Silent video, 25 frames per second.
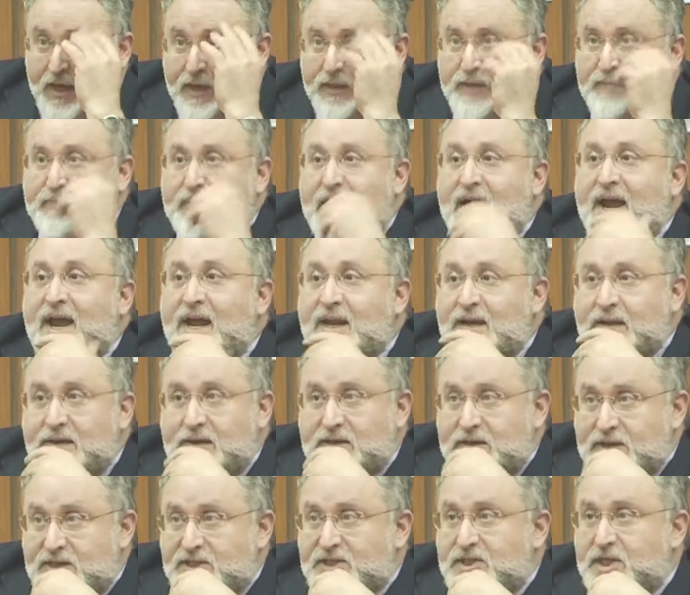The
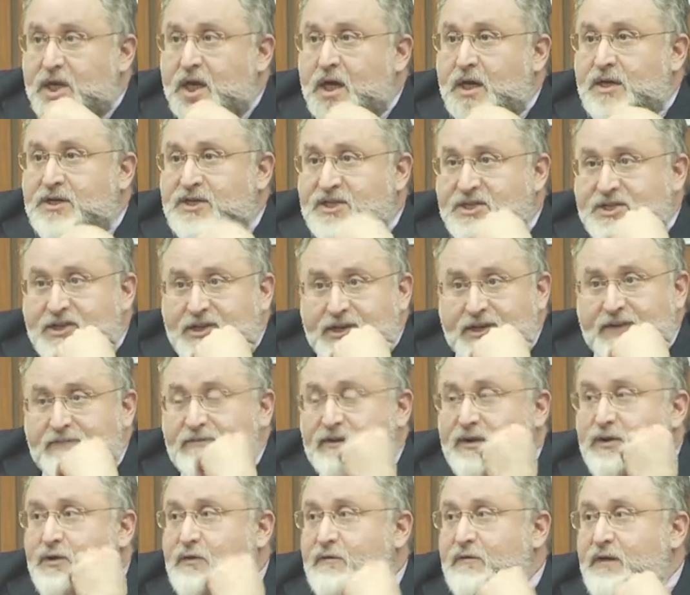patent is not a sign of
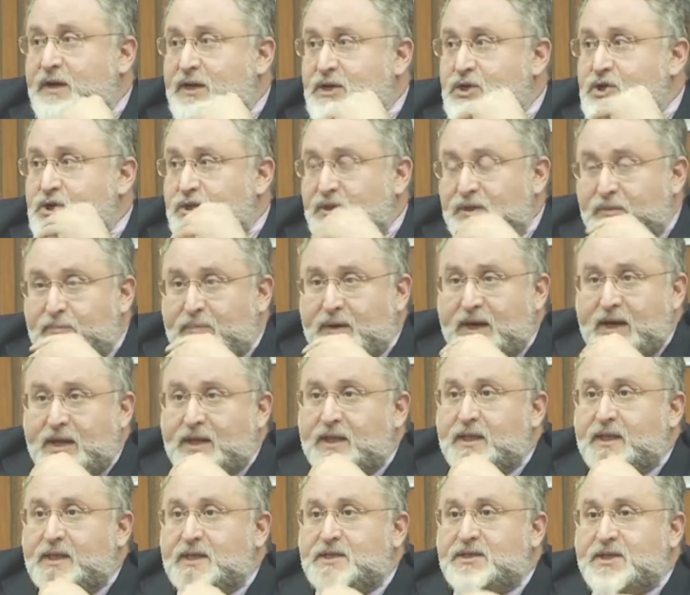innovation. The
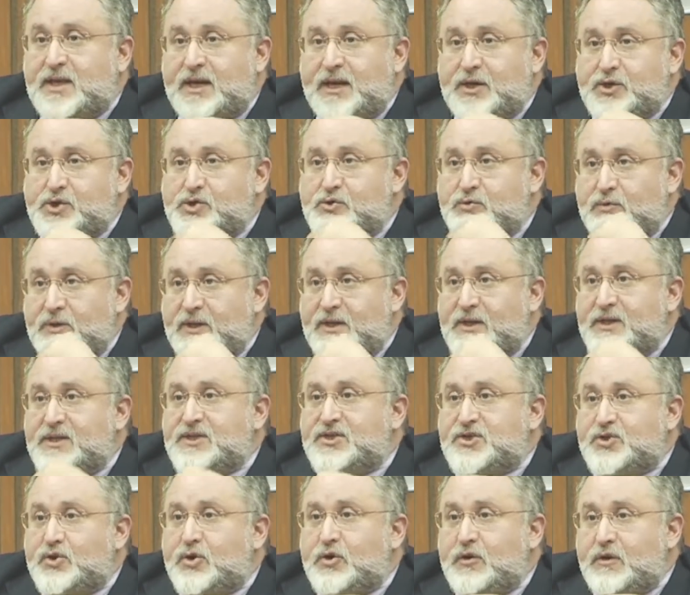patent is actually a
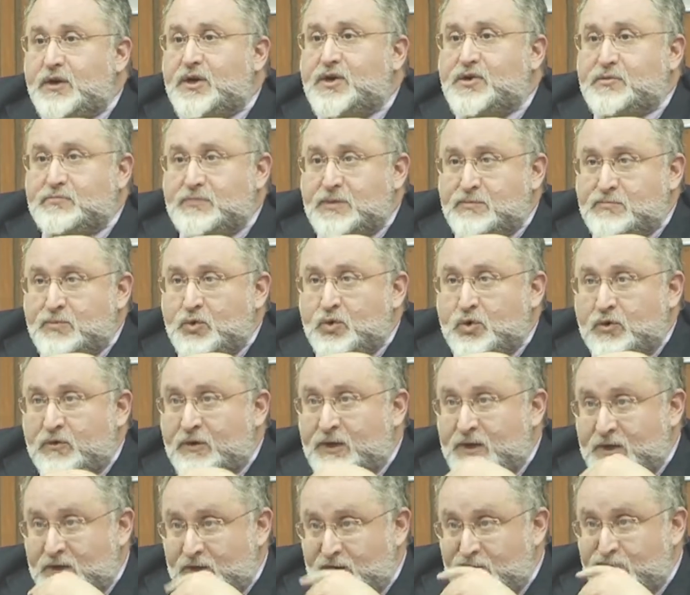historical
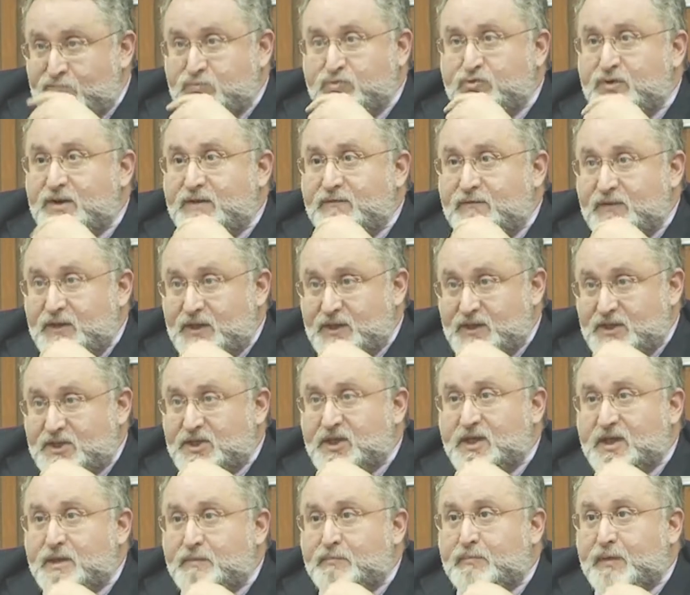memorial of
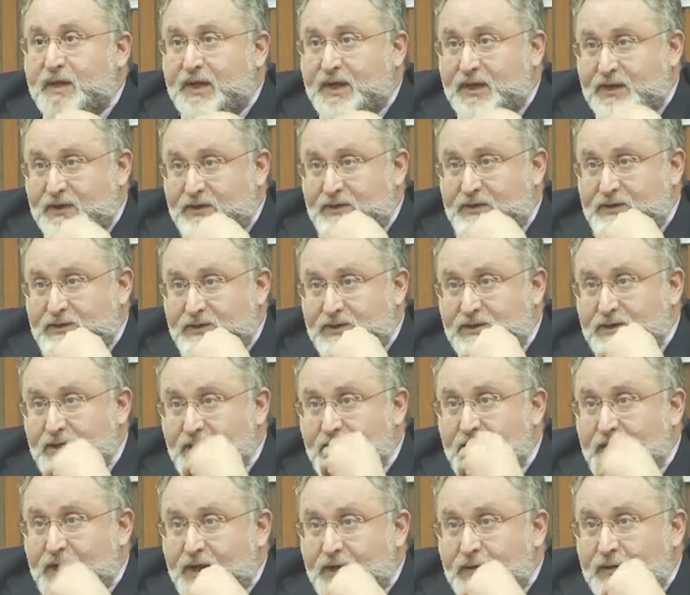previous unpatented
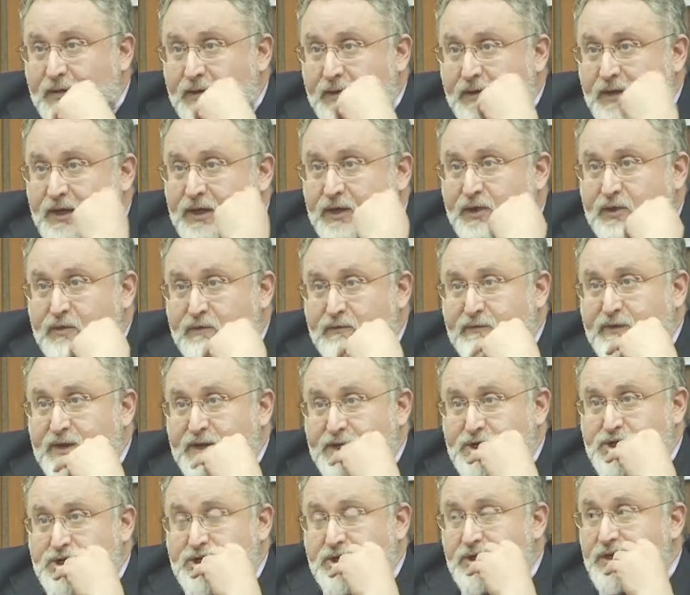
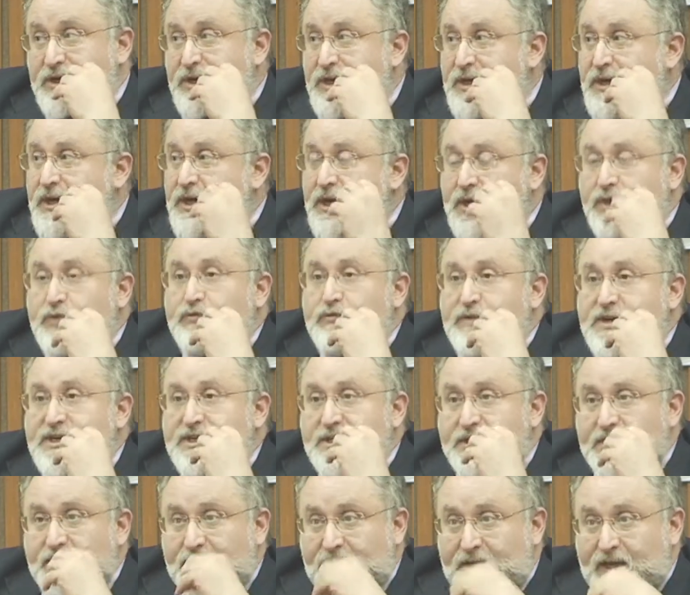innovation. The
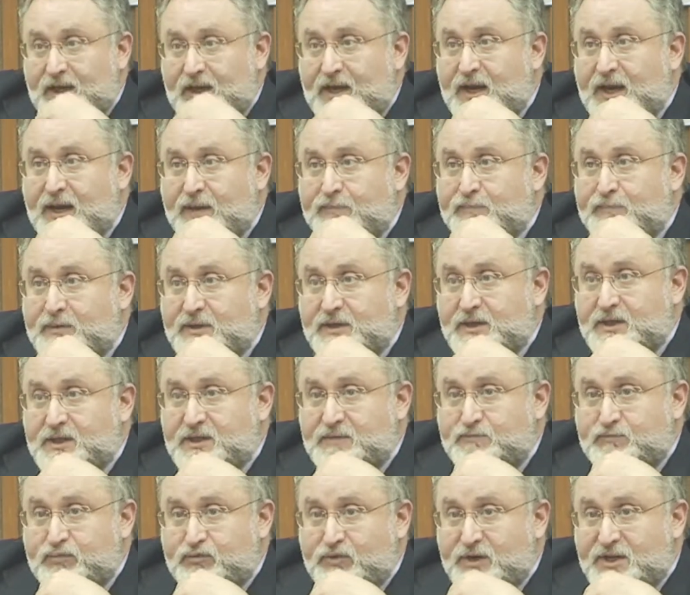reason that that happened
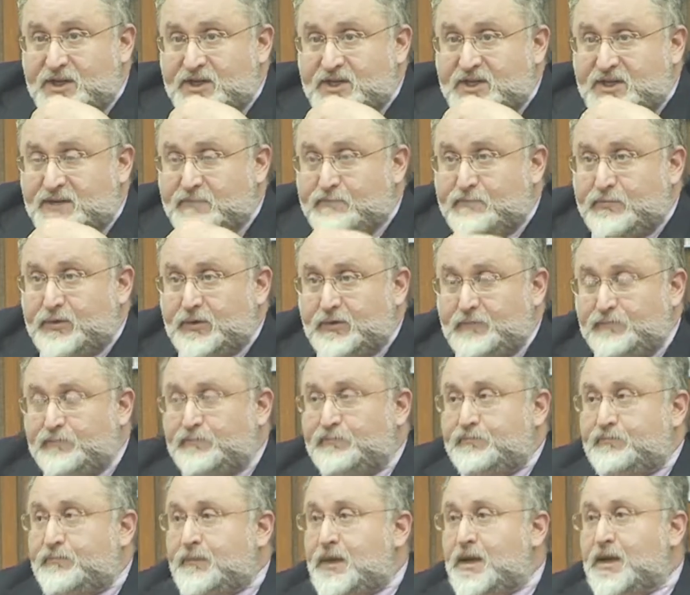is pretty simple.
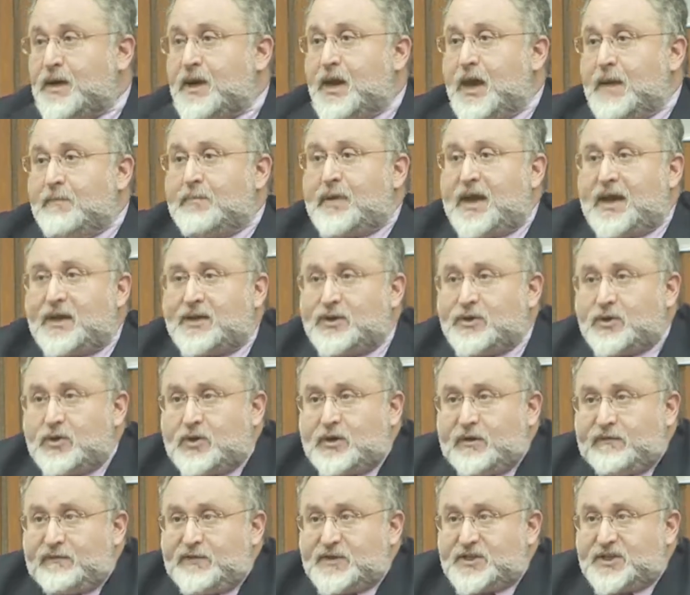Patent
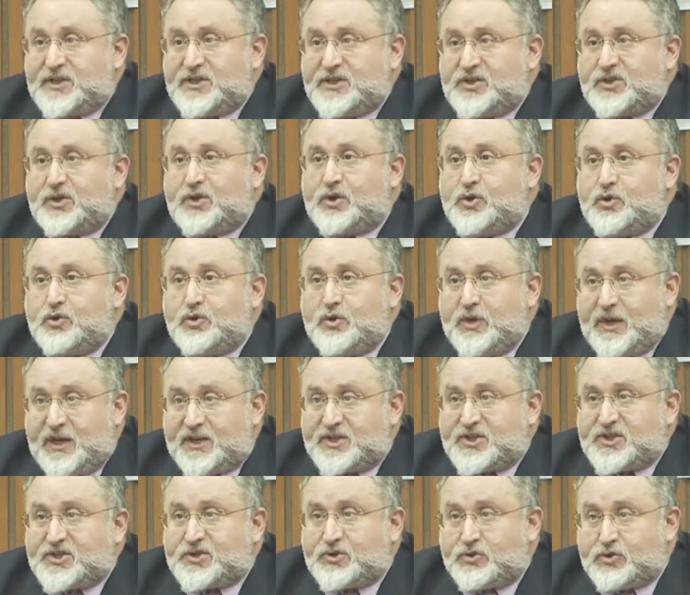offices are good
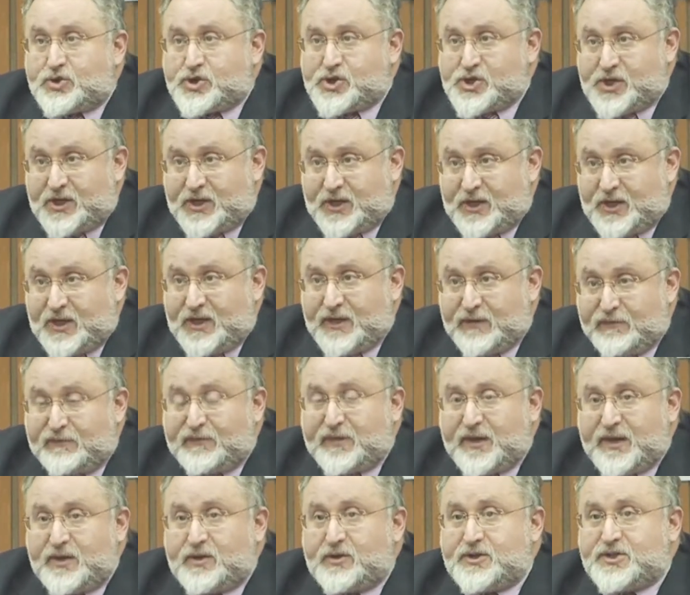at searching if
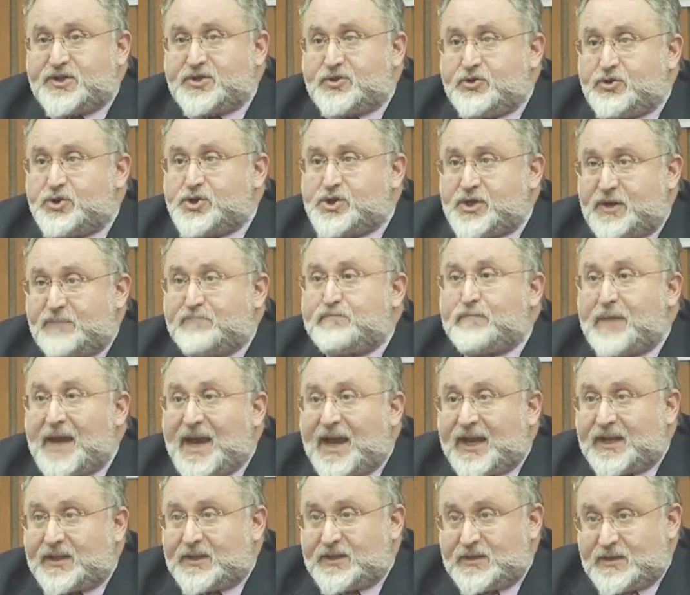they are searching
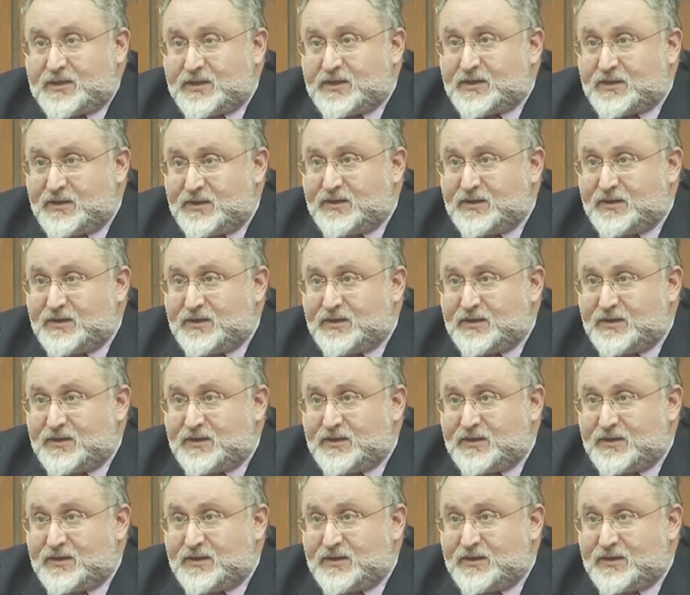patents.